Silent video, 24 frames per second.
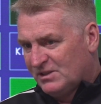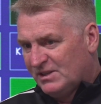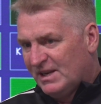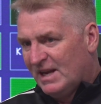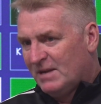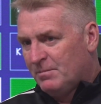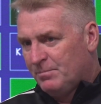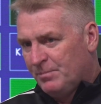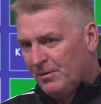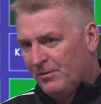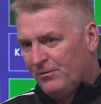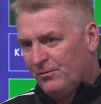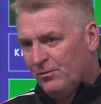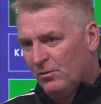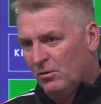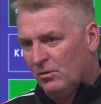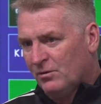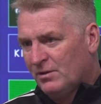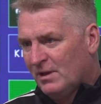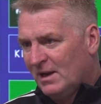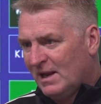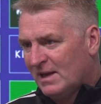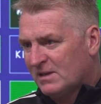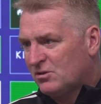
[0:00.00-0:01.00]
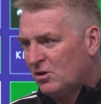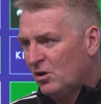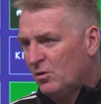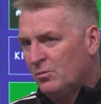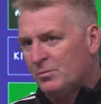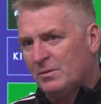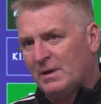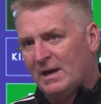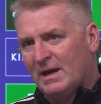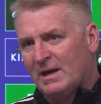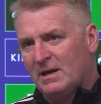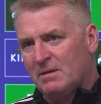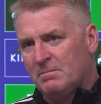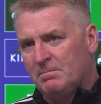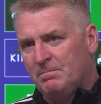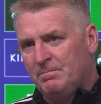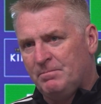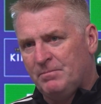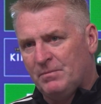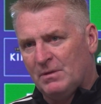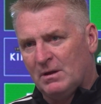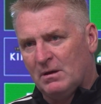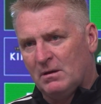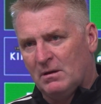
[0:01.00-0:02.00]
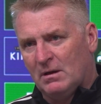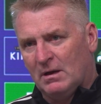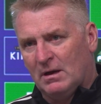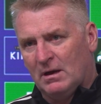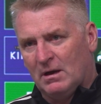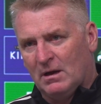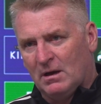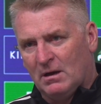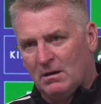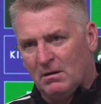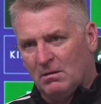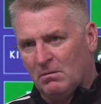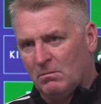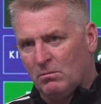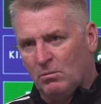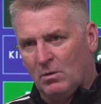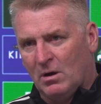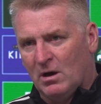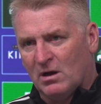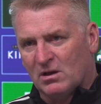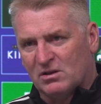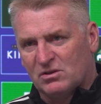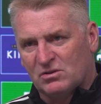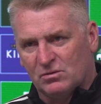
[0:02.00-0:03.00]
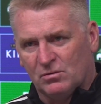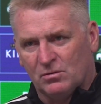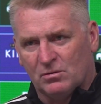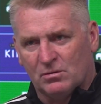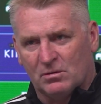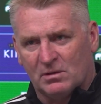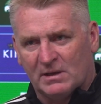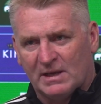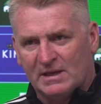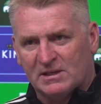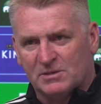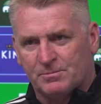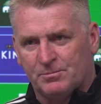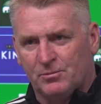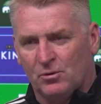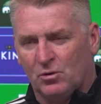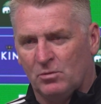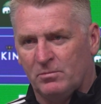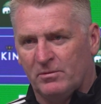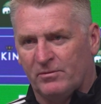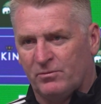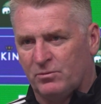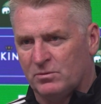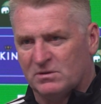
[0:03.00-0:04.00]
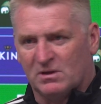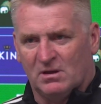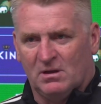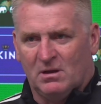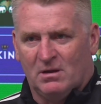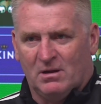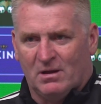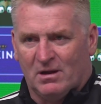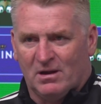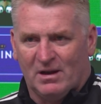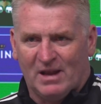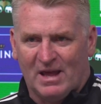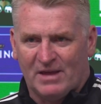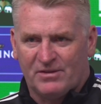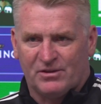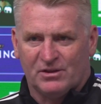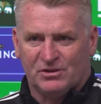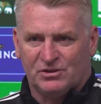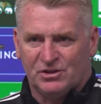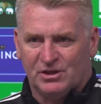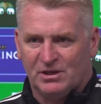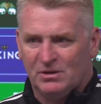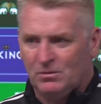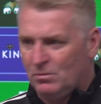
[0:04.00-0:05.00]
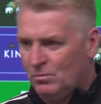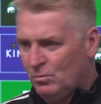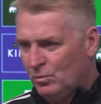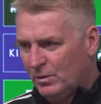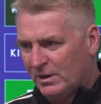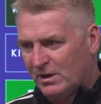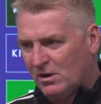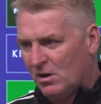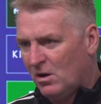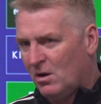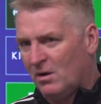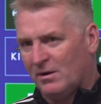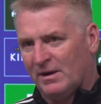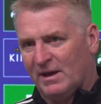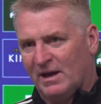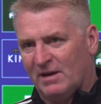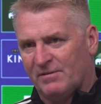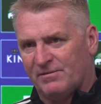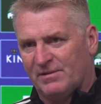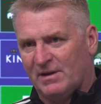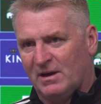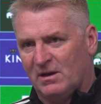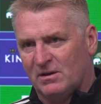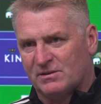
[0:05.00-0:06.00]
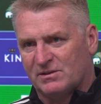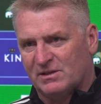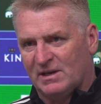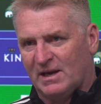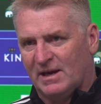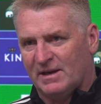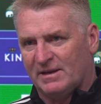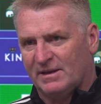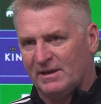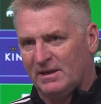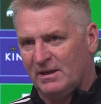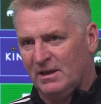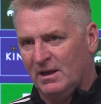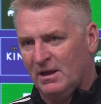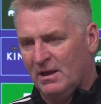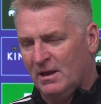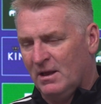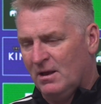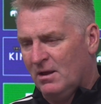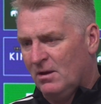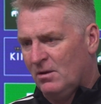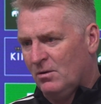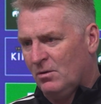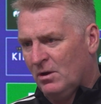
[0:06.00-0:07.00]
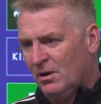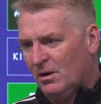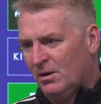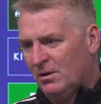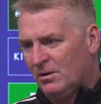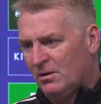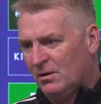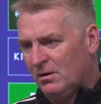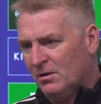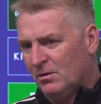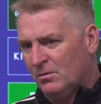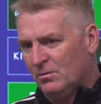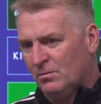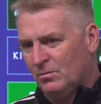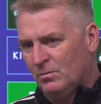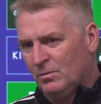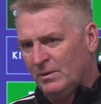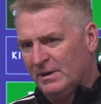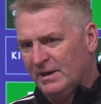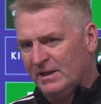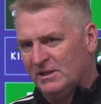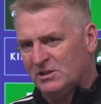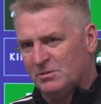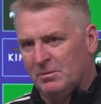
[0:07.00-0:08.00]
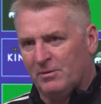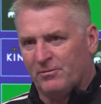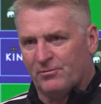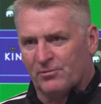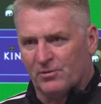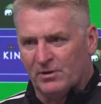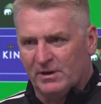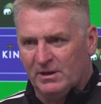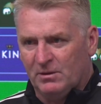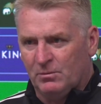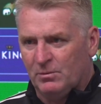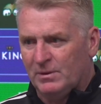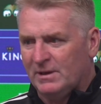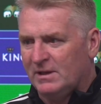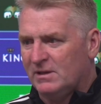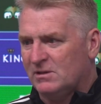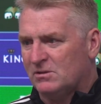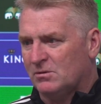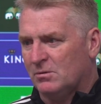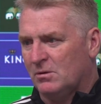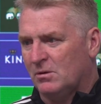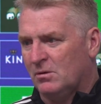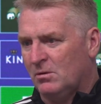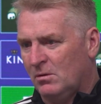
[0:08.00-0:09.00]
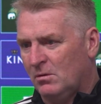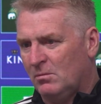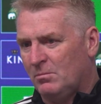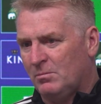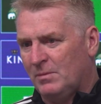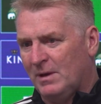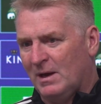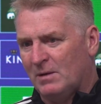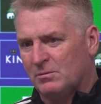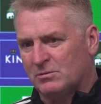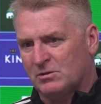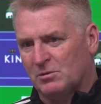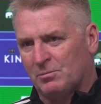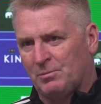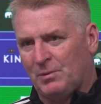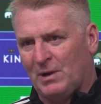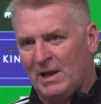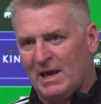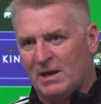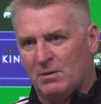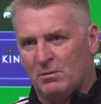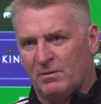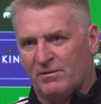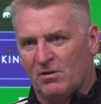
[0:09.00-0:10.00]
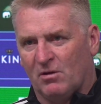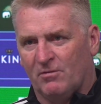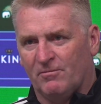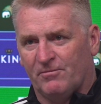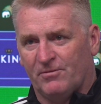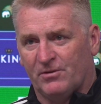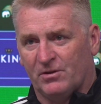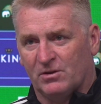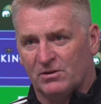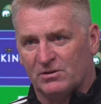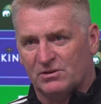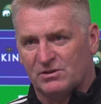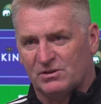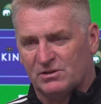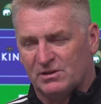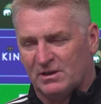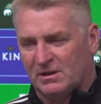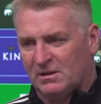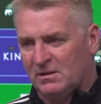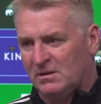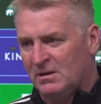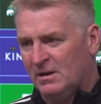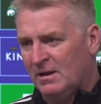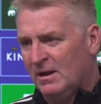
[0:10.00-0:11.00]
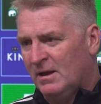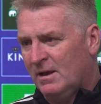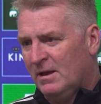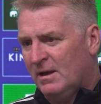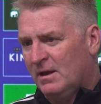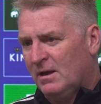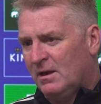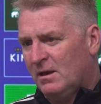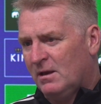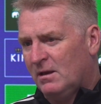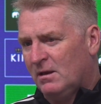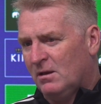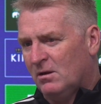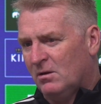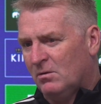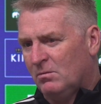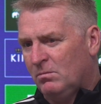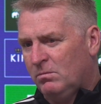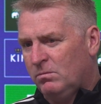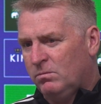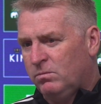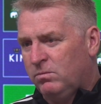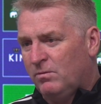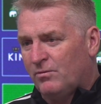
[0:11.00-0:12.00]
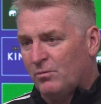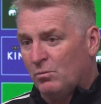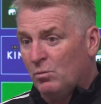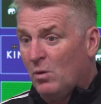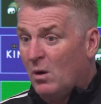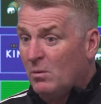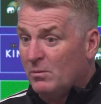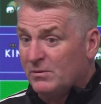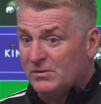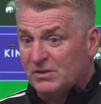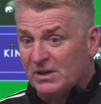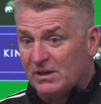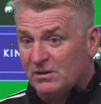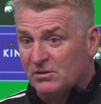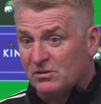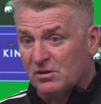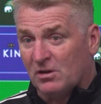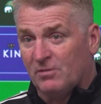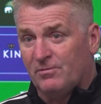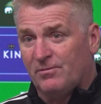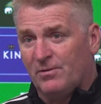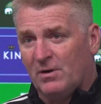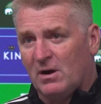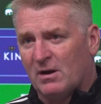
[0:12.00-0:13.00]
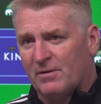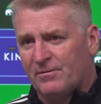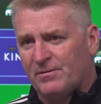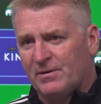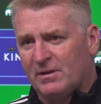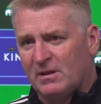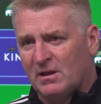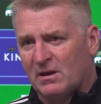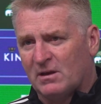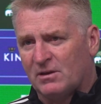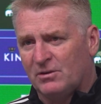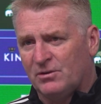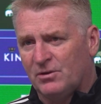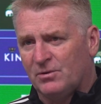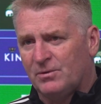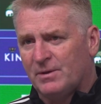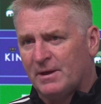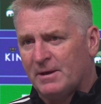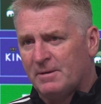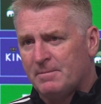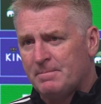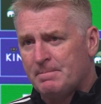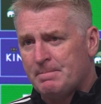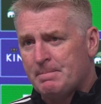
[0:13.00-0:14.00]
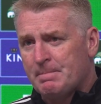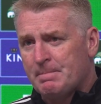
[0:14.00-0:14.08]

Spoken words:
said before the last home game, what I saw against Bournemouth was a lethargy. We can't have that on Saturday. You know, we need to be free. We need to be able to play with confidence. And, you know, from what we've seen so far, I think they can do that.